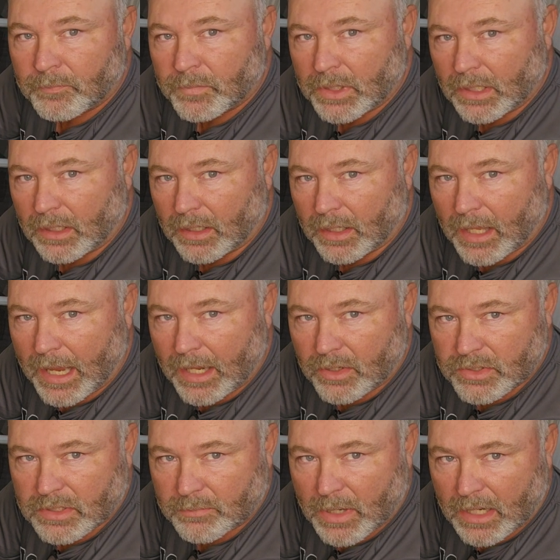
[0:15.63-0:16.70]

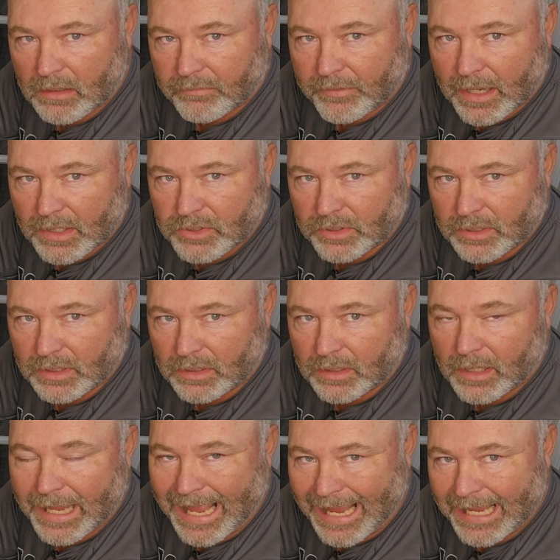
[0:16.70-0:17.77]
Anderson
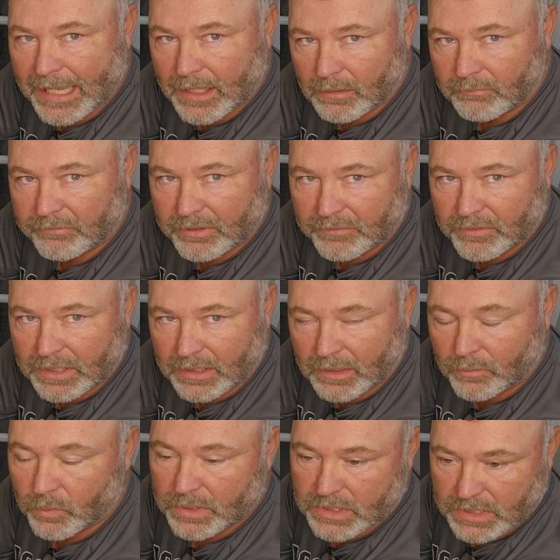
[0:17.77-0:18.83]
Manufacturing
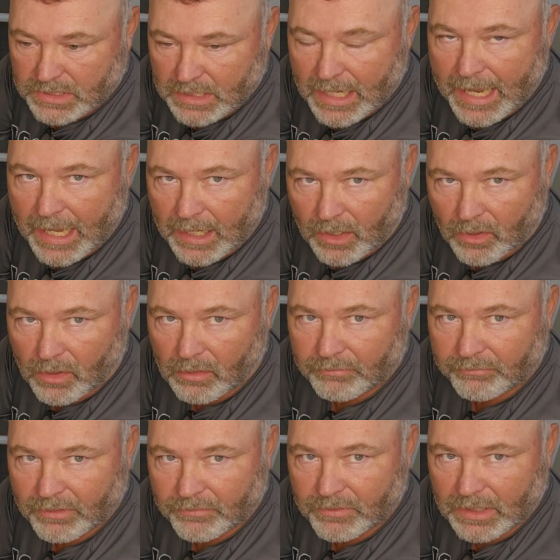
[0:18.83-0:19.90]
AM15, which is an
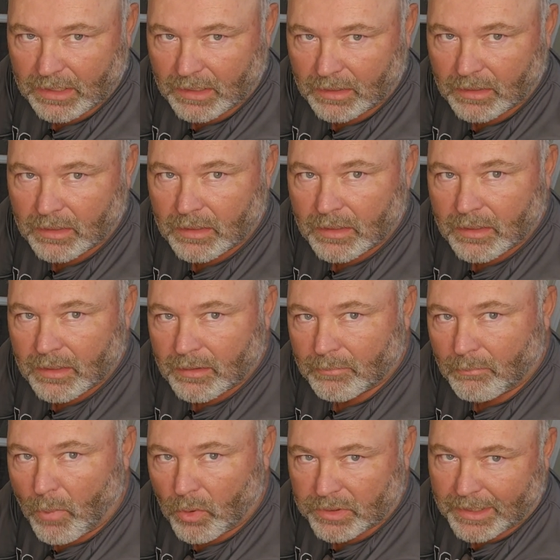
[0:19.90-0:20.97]
AR-15
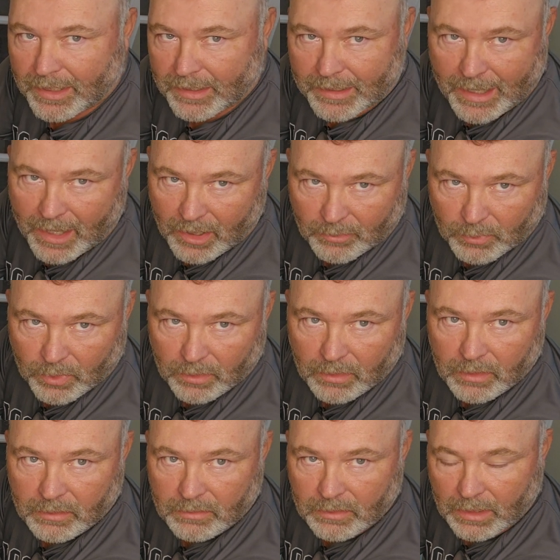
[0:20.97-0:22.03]
multi-caliber
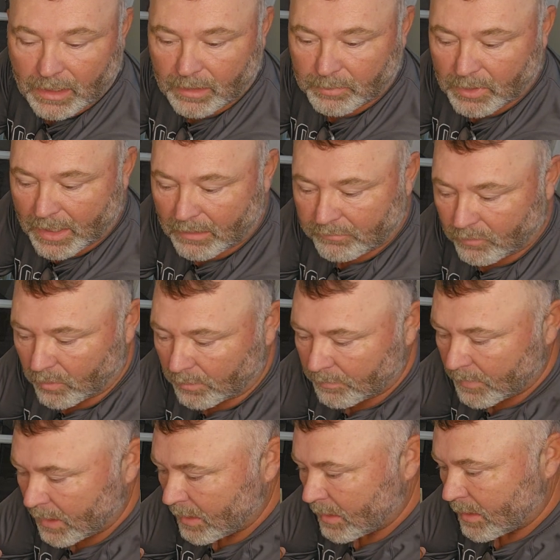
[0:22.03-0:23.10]
platform.
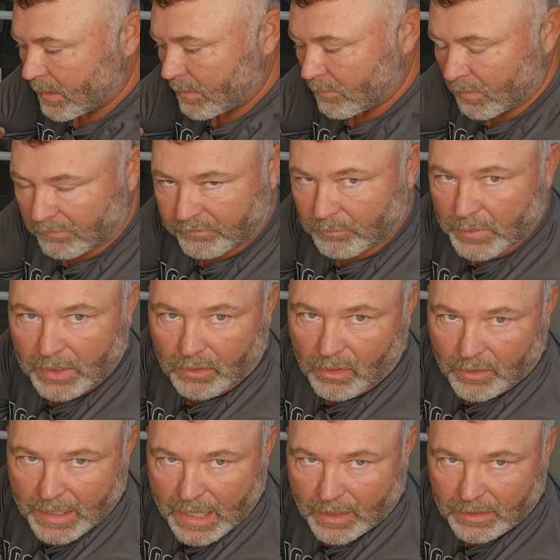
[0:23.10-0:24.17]
But from here
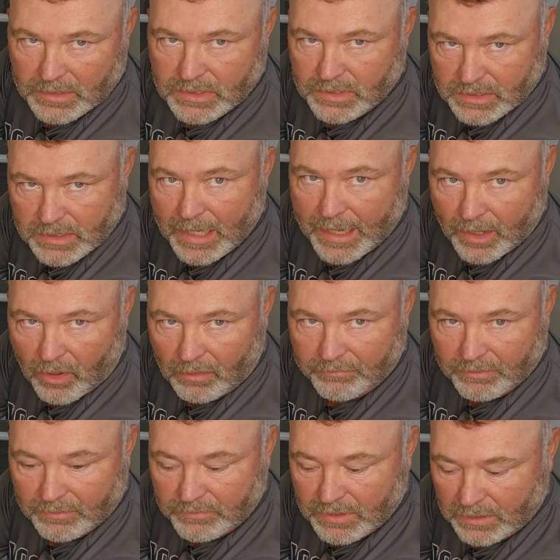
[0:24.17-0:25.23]
on out, it's just an
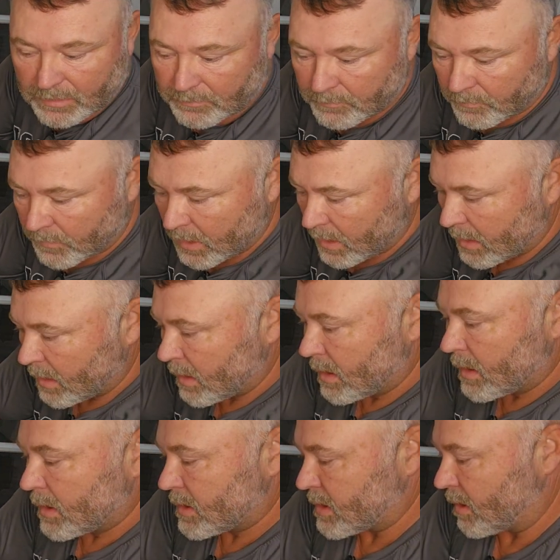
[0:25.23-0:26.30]
AR-15.
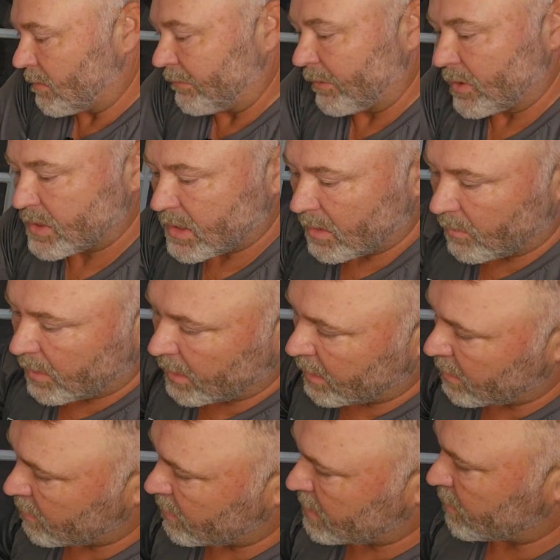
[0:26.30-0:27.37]
So first thing we're going to
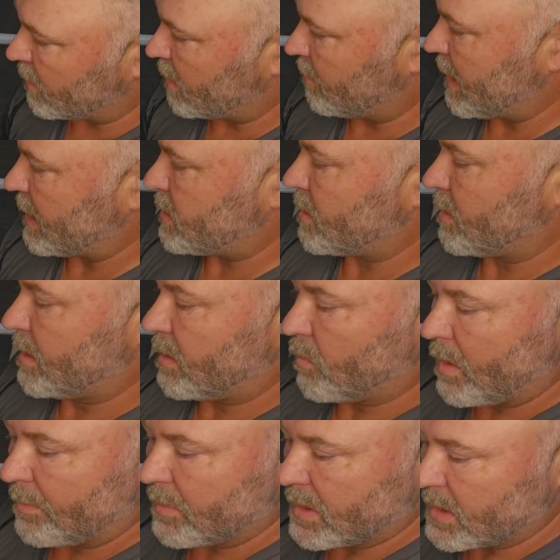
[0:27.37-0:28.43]
do is we're going to make sure that the
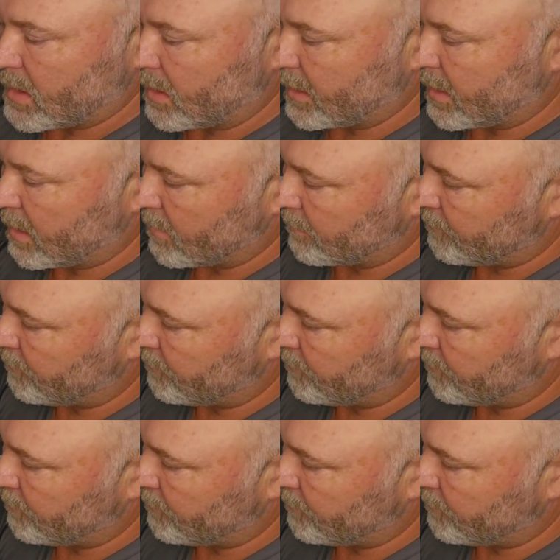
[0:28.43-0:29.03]
weapon is clear.